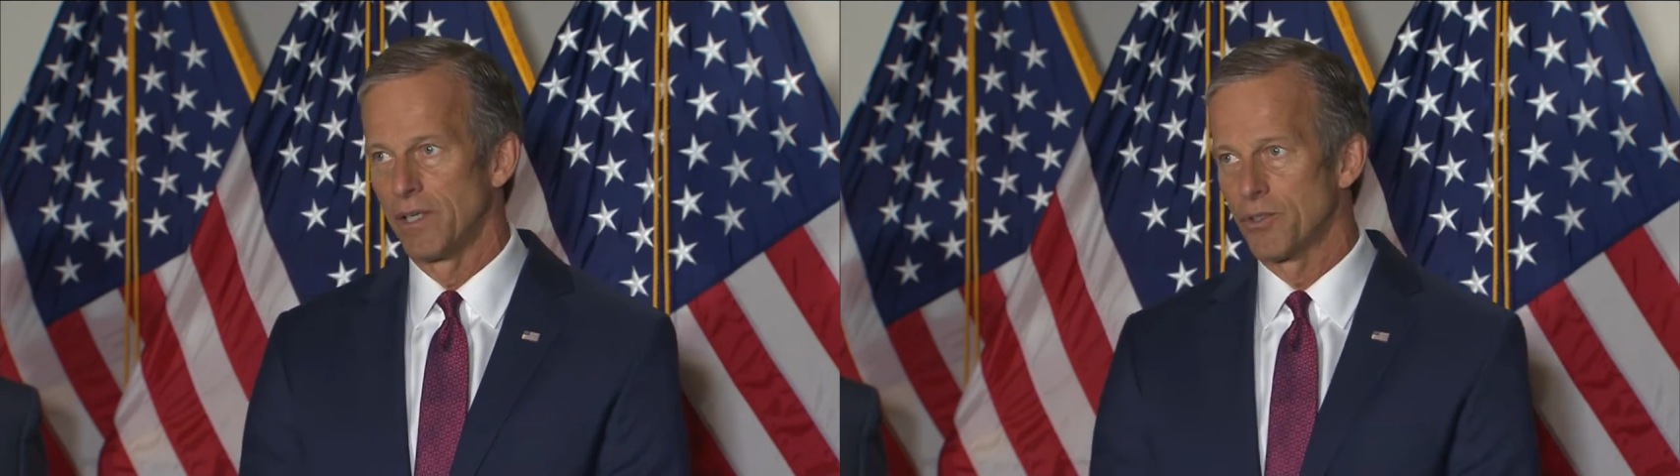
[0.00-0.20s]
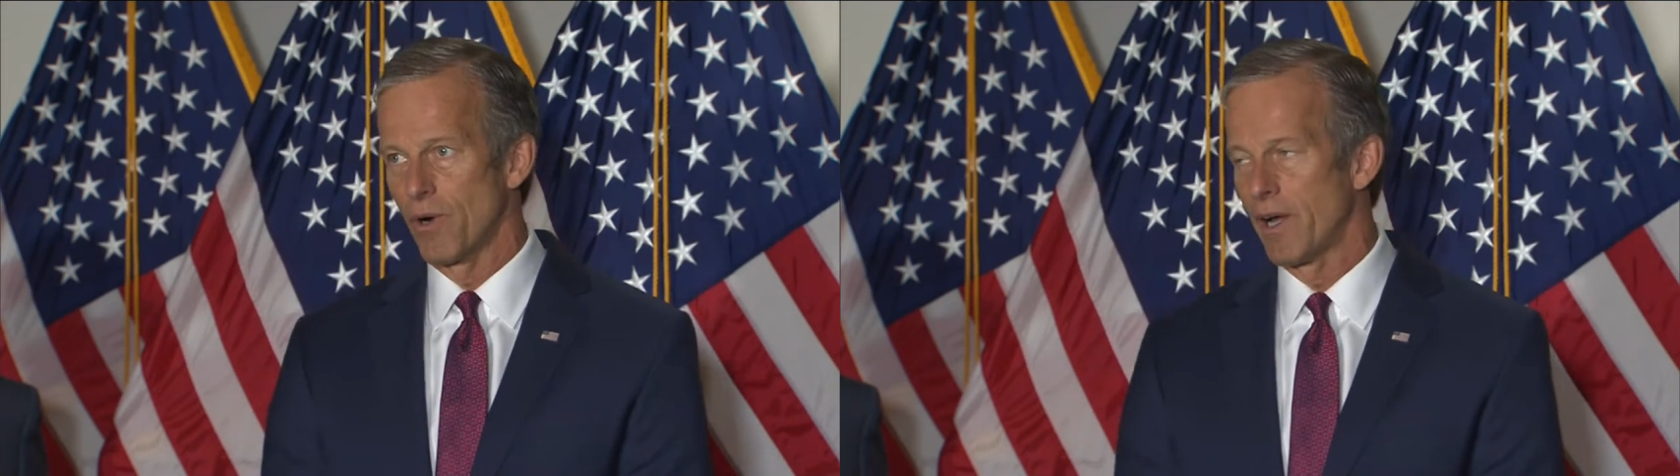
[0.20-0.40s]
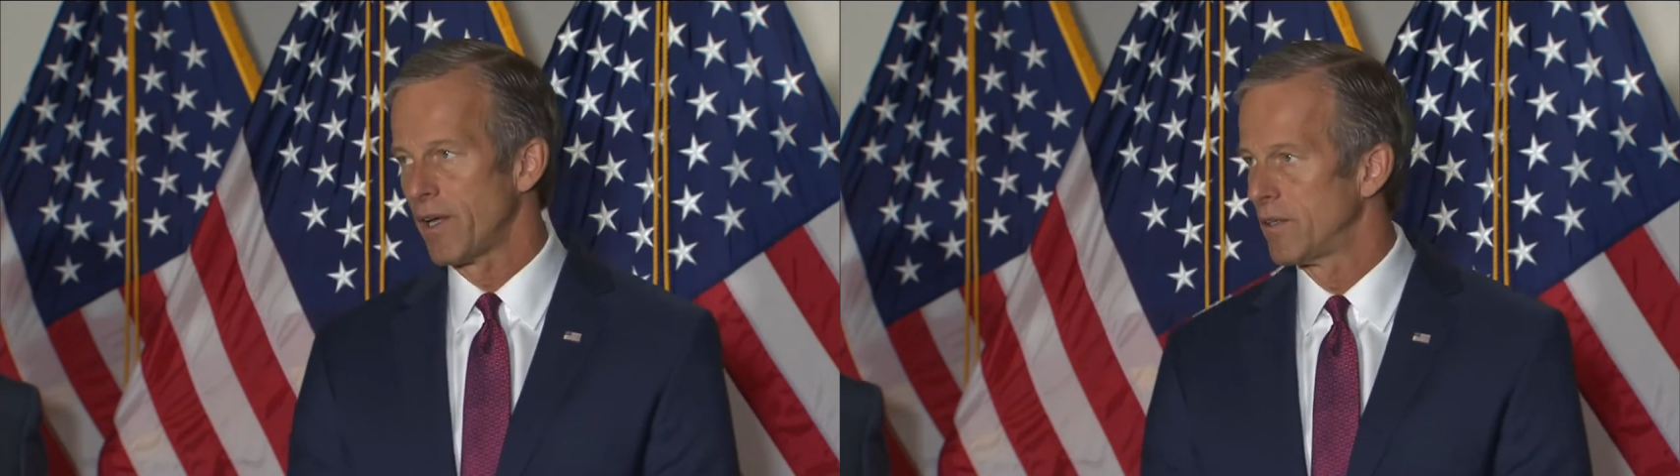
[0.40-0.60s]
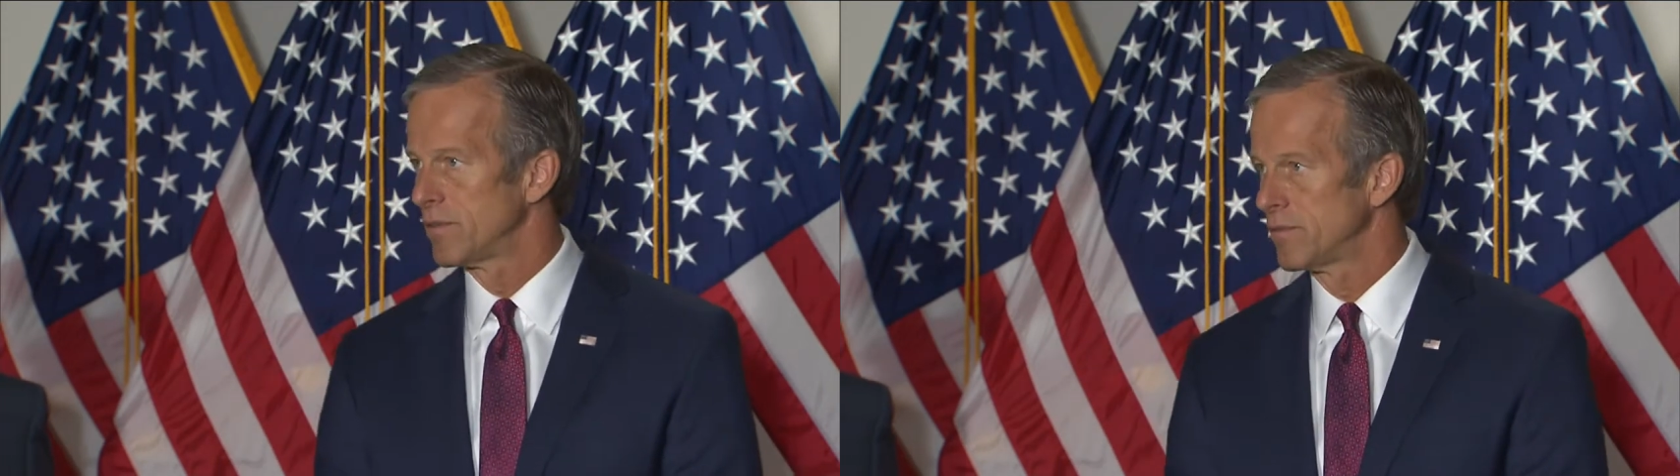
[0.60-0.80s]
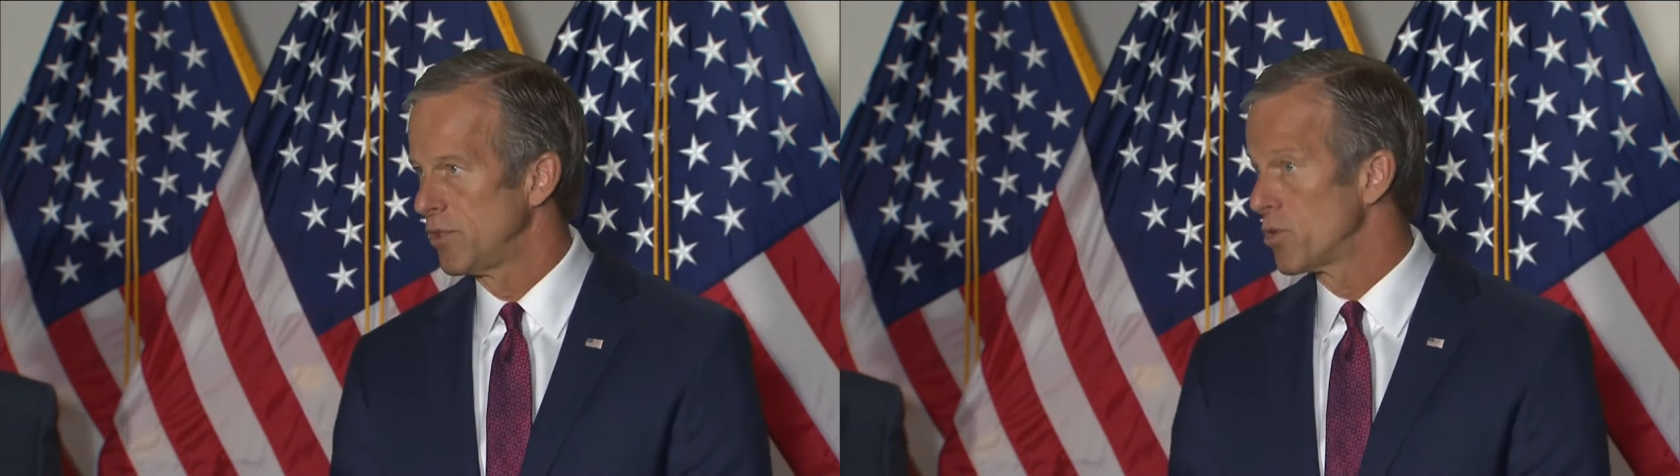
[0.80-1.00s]
try
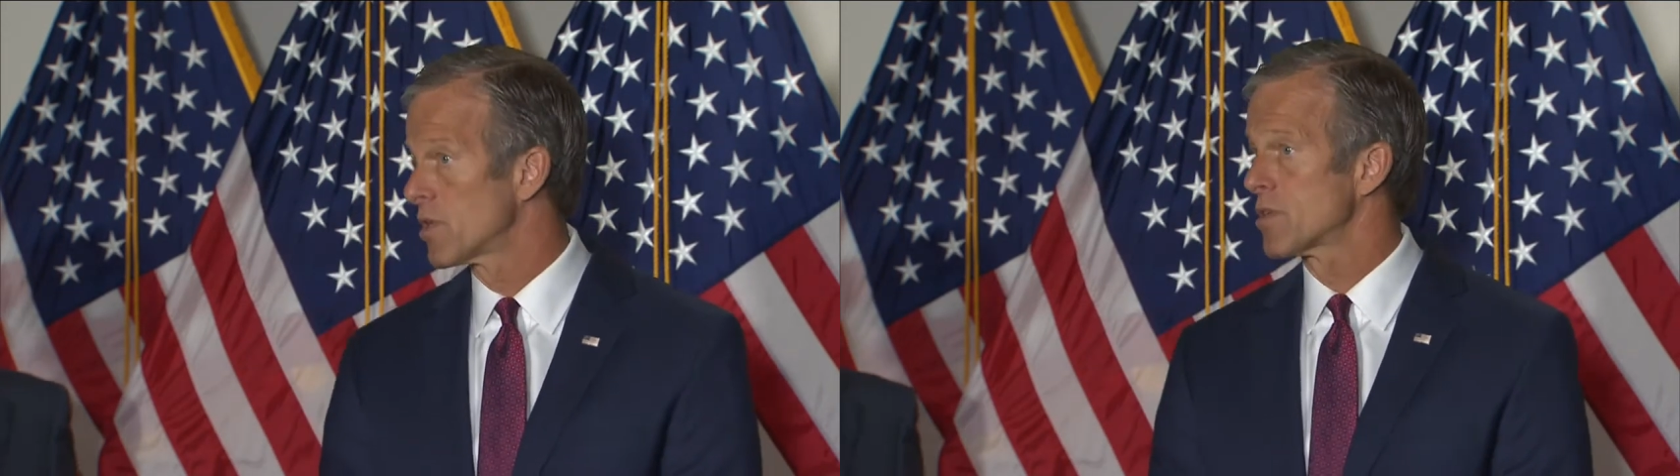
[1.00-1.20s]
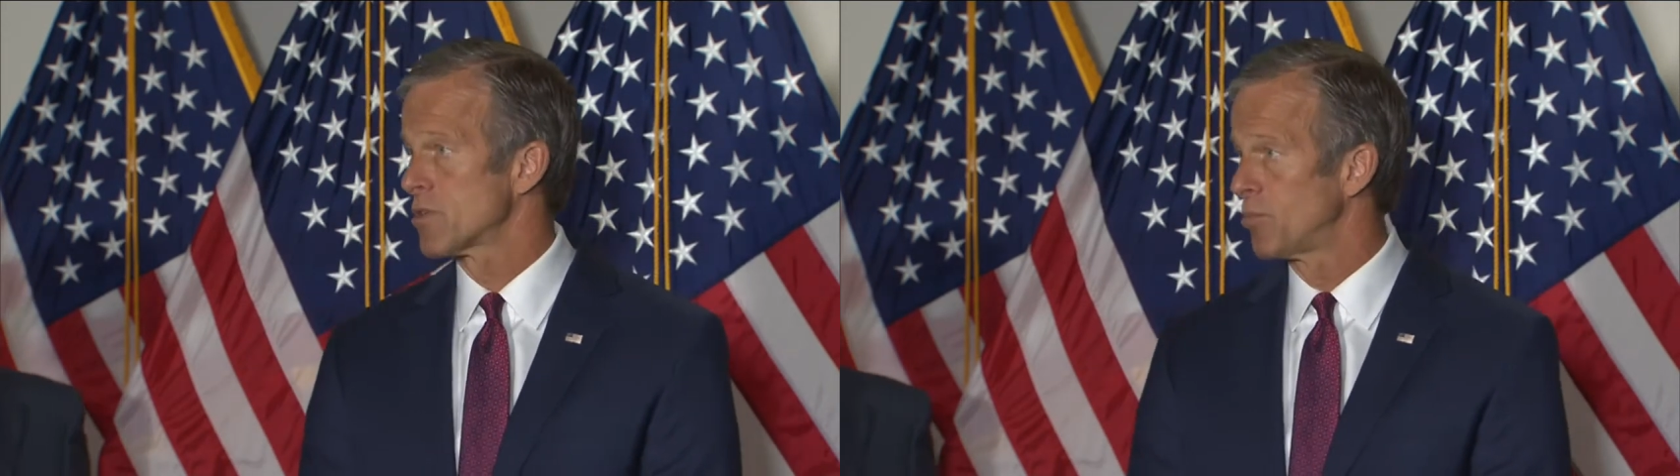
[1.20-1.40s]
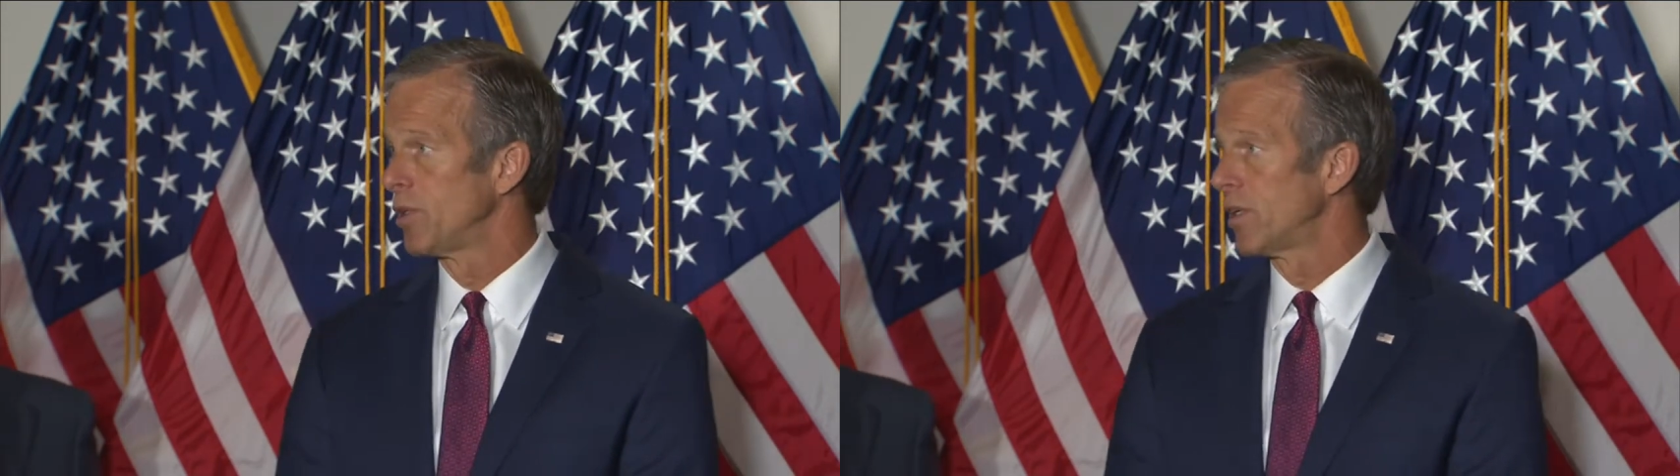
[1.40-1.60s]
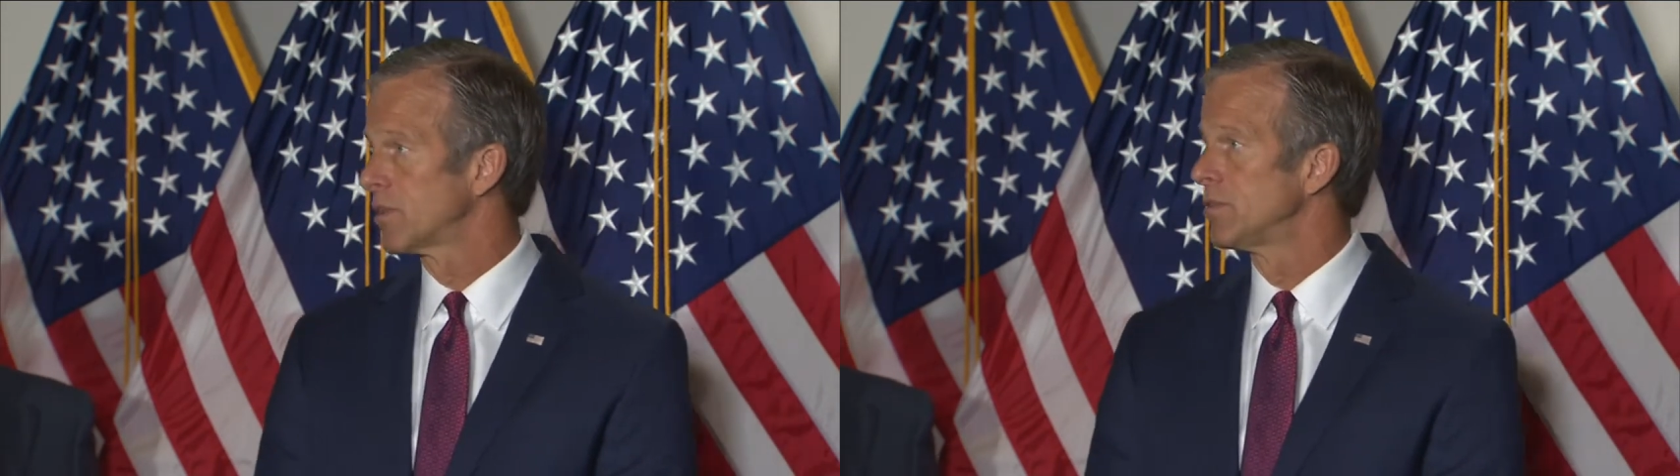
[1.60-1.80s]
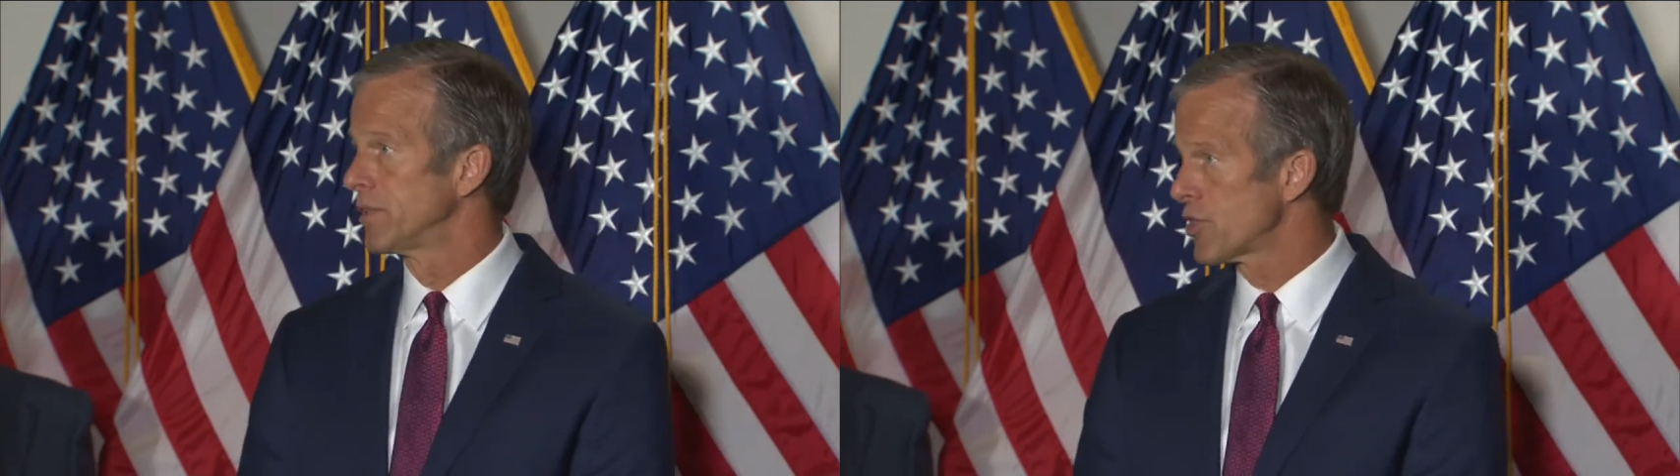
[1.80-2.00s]
and use this as a
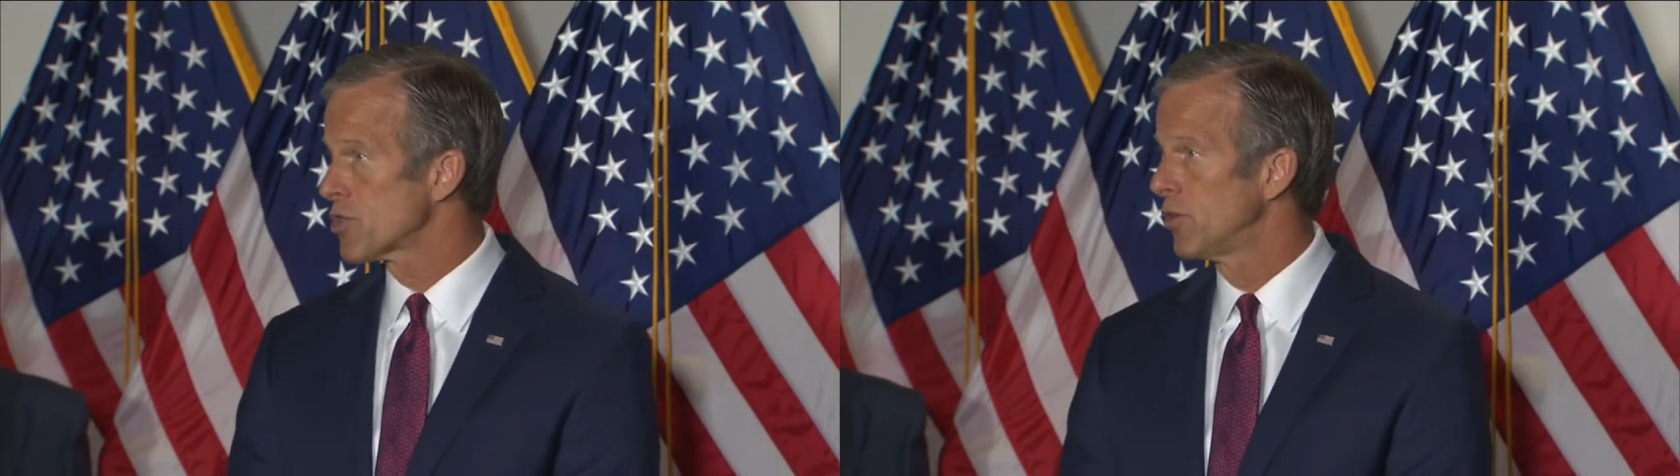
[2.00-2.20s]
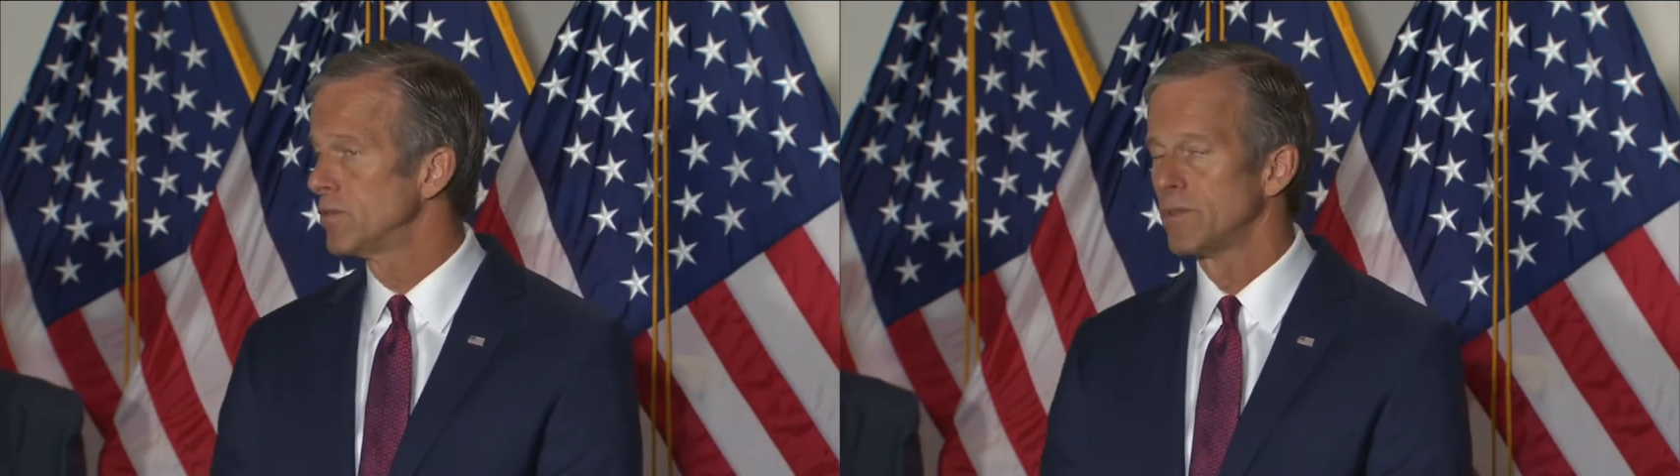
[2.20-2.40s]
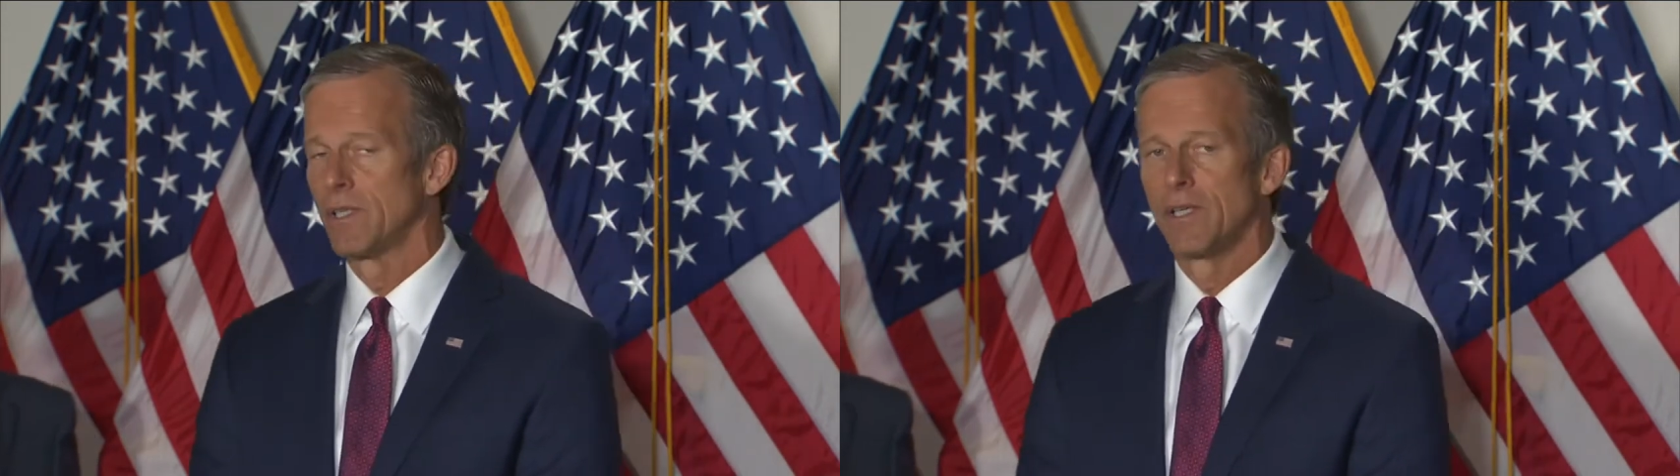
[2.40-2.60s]
political issue,